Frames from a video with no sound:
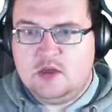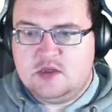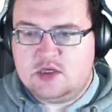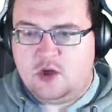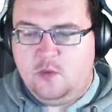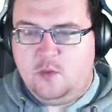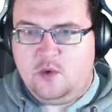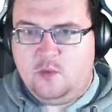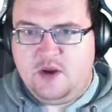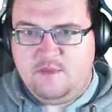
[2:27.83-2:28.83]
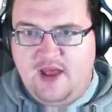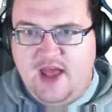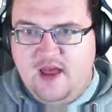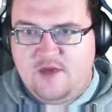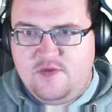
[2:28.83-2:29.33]
So
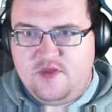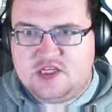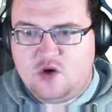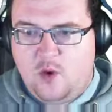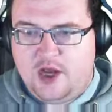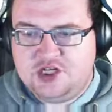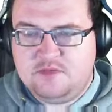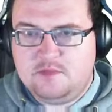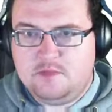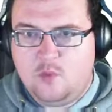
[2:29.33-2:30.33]
compare this equation.